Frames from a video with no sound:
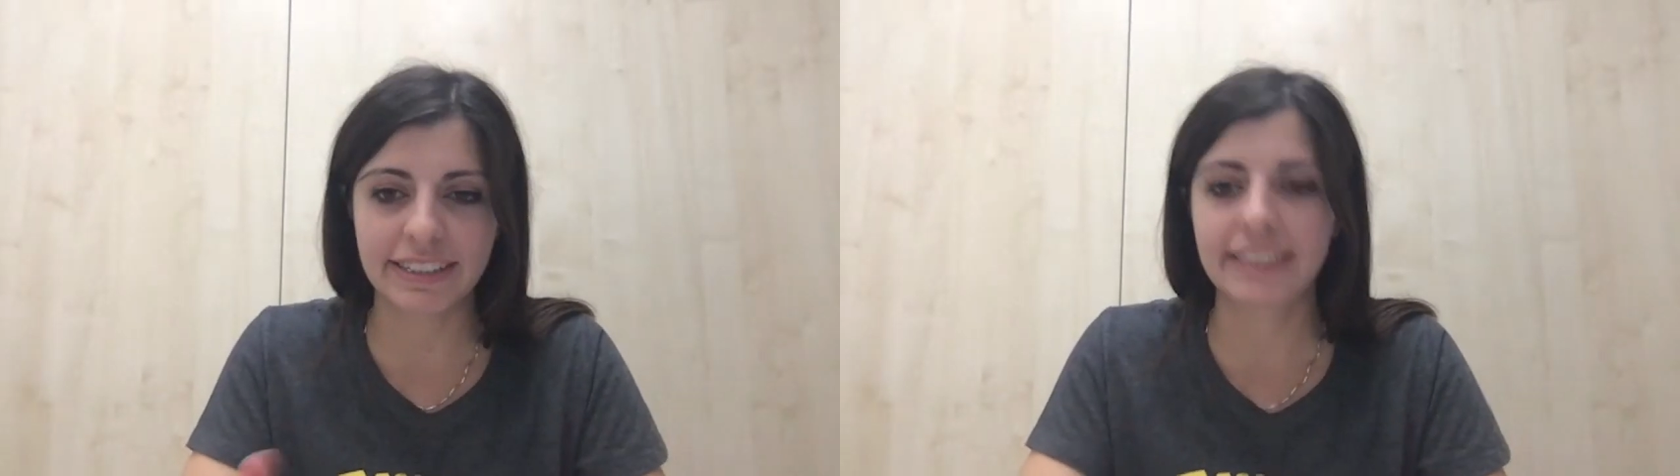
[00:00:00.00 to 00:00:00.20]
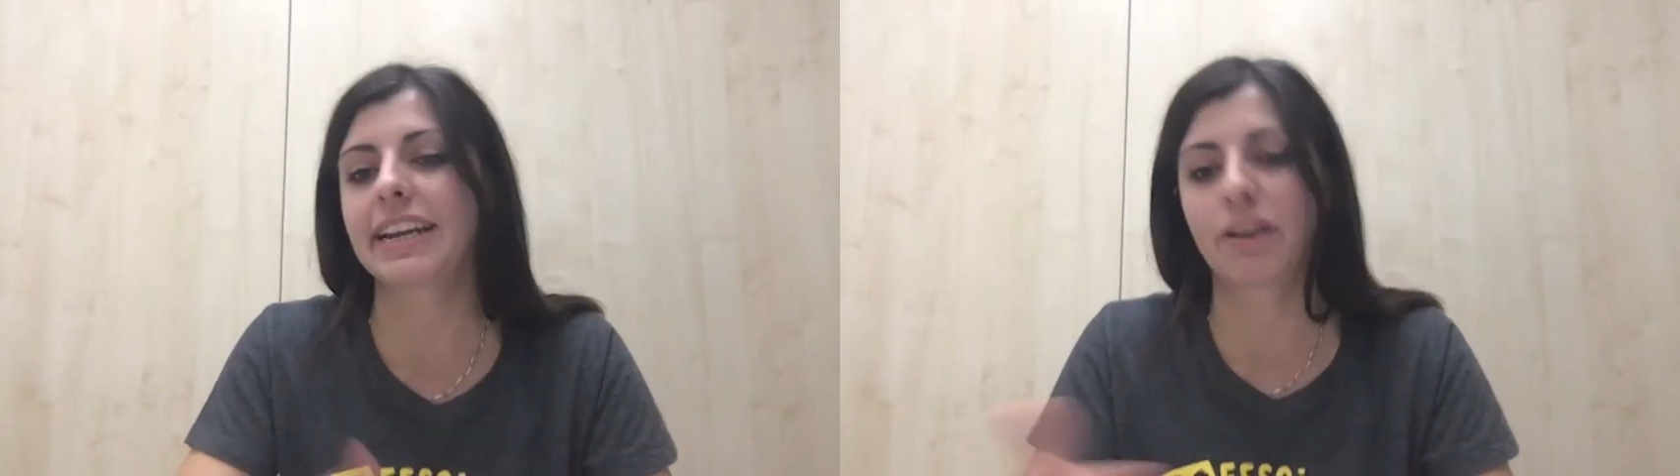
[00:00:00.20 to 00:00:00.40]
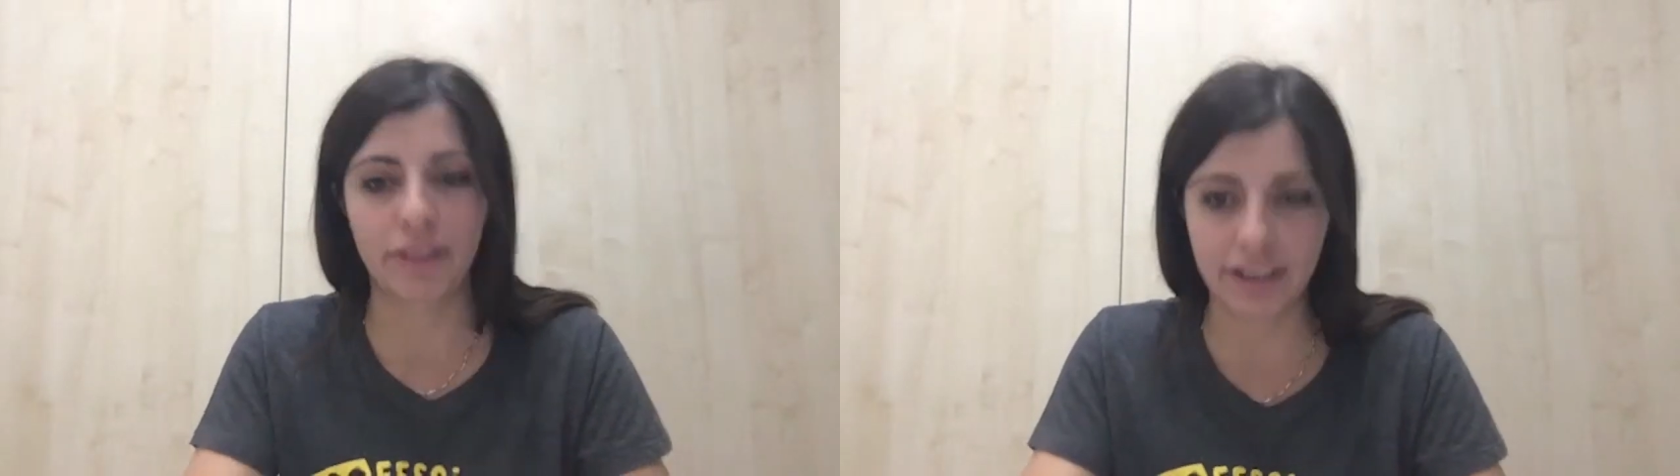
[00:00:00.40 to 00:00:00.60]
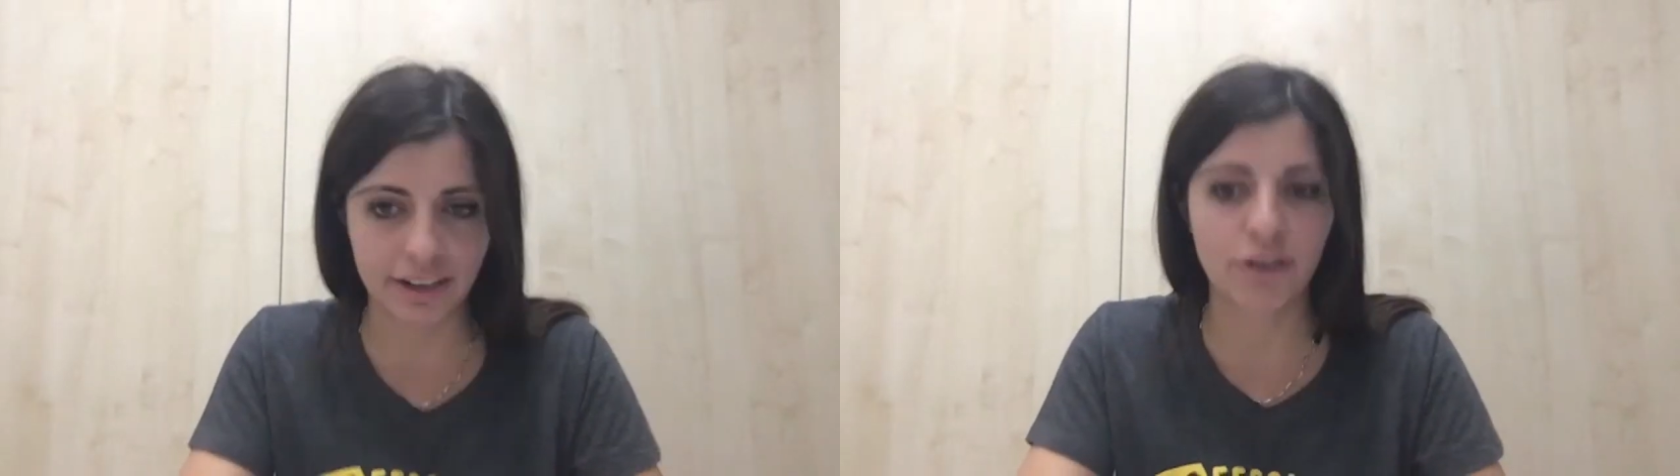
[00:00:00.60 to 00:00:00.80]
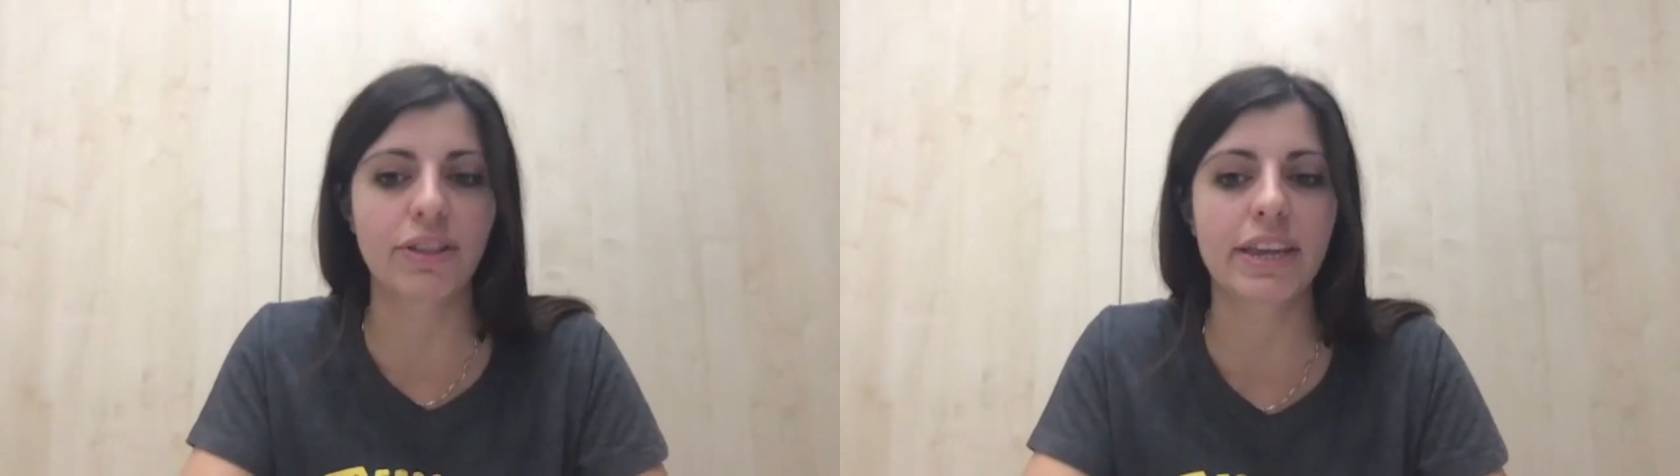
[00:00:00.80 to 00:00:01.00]
disease and other
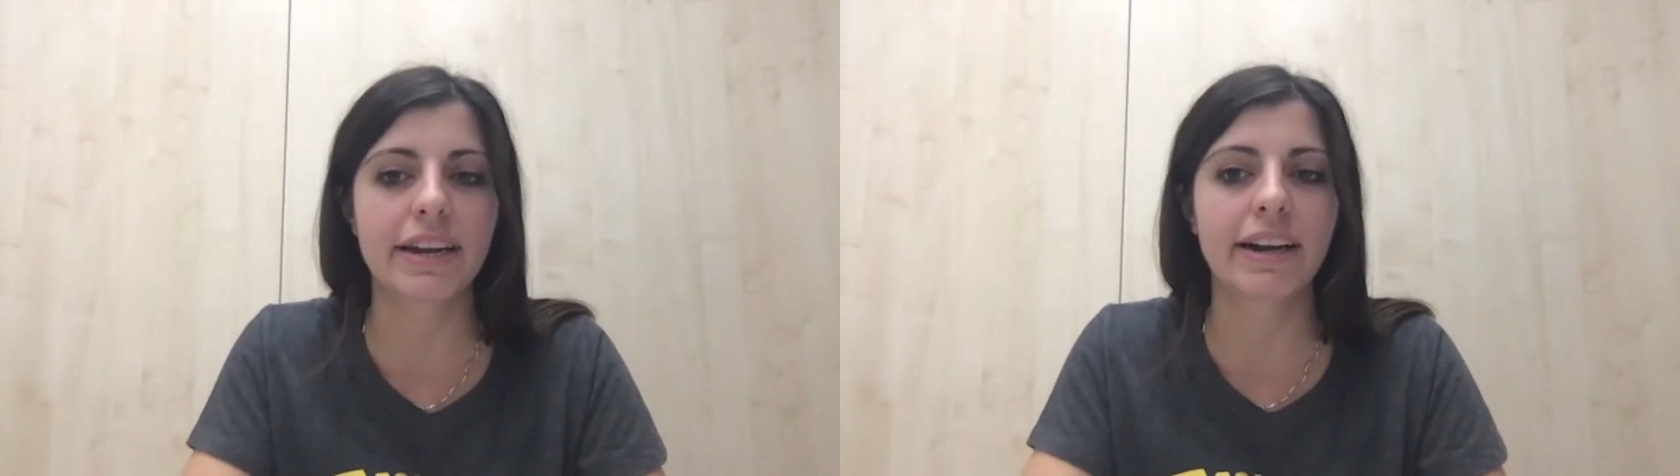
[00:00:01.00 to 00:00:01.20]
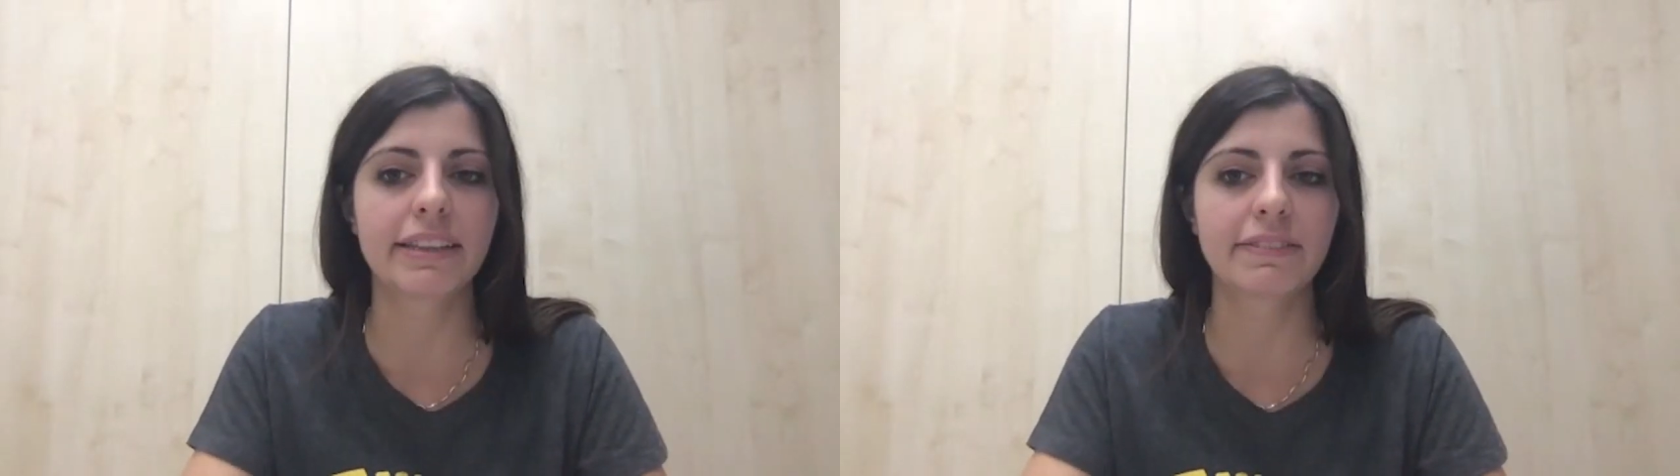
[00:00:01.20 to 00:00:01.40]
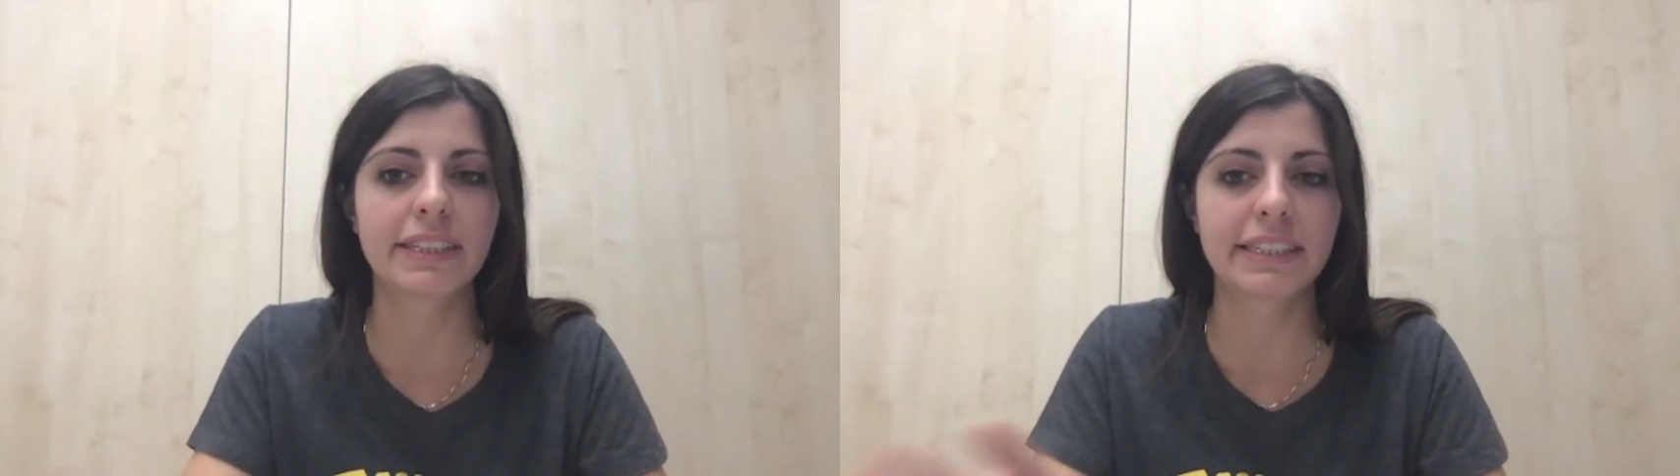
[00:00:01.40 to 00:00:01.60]
neurodegenerative